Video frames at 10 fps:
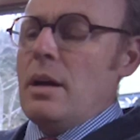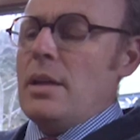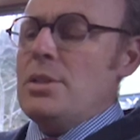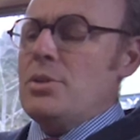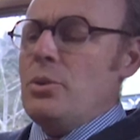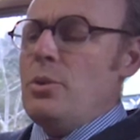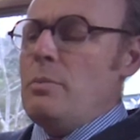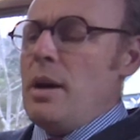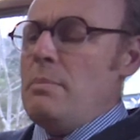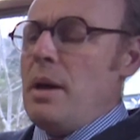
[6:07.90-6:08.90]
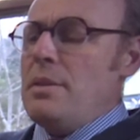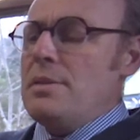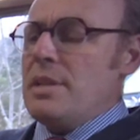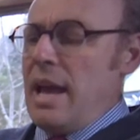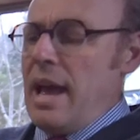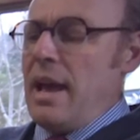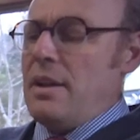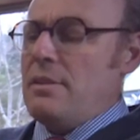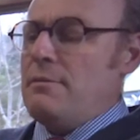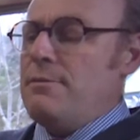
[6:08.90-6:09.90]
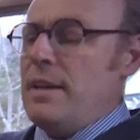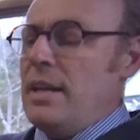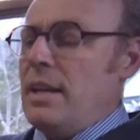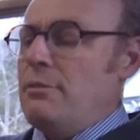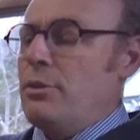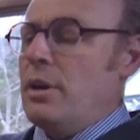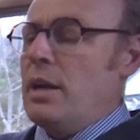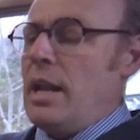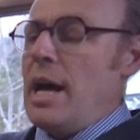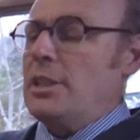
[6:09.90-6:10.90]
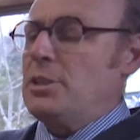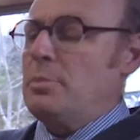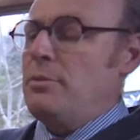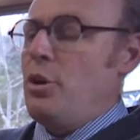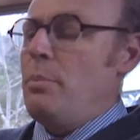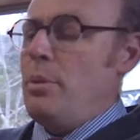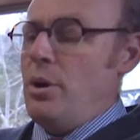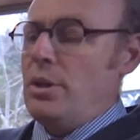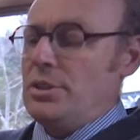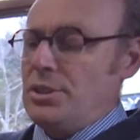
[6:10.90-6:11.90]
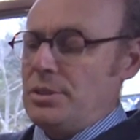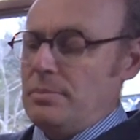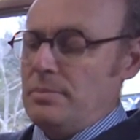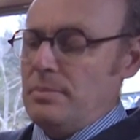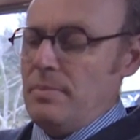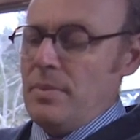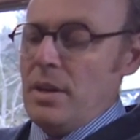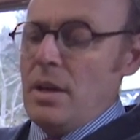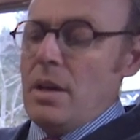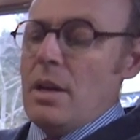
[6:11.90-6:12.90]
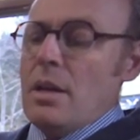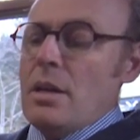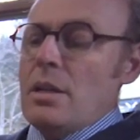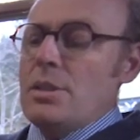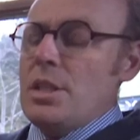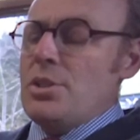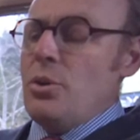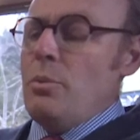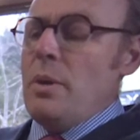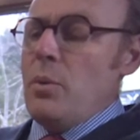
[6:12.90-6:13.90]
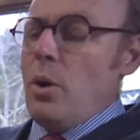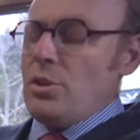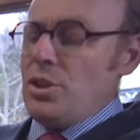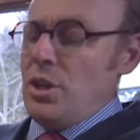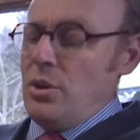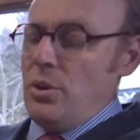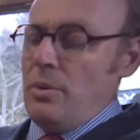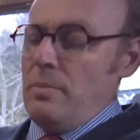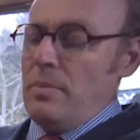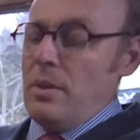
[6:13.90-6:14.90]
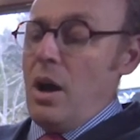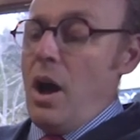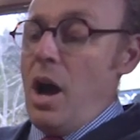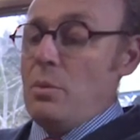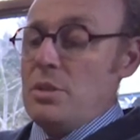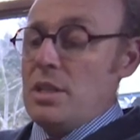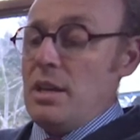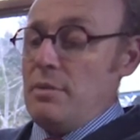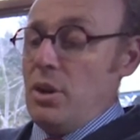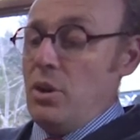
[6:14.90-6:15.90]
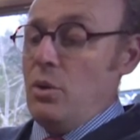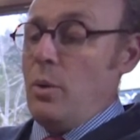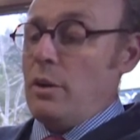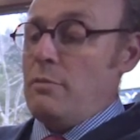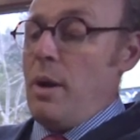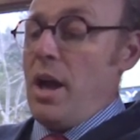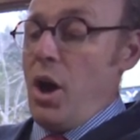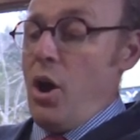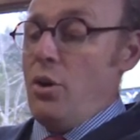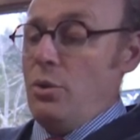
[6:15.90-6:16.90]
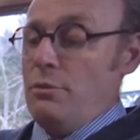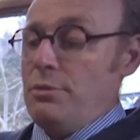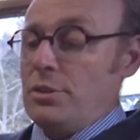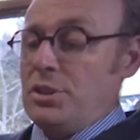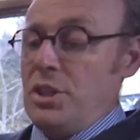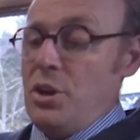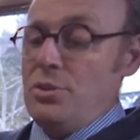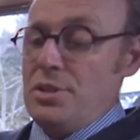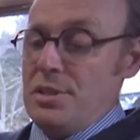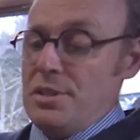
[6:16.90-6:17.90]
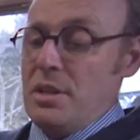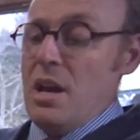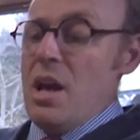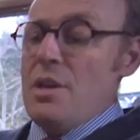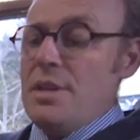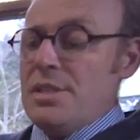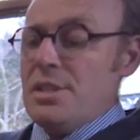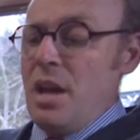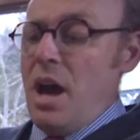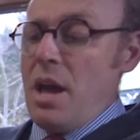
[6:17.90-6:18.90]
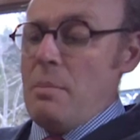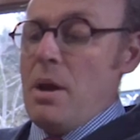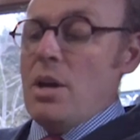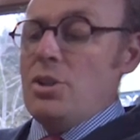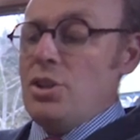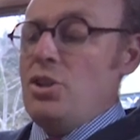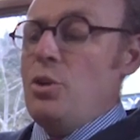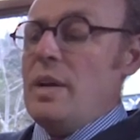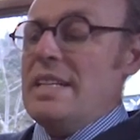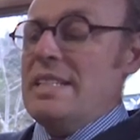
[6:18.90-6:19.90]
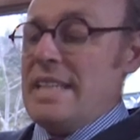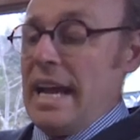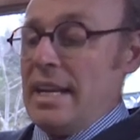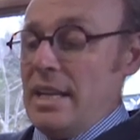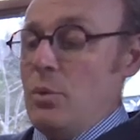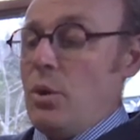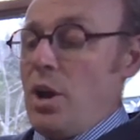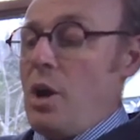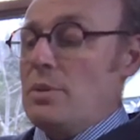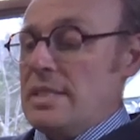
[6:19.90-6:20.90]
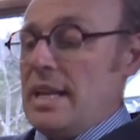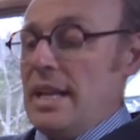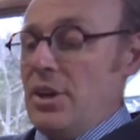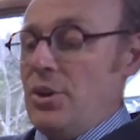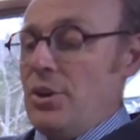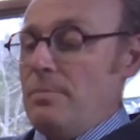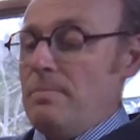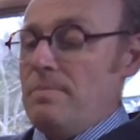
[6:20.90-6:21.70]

I saw my mother's hand feeling for a clasp of her purse. She saw me watching her. I was giving her one of my own frosty noses. This time she knew exactly what I was telling her.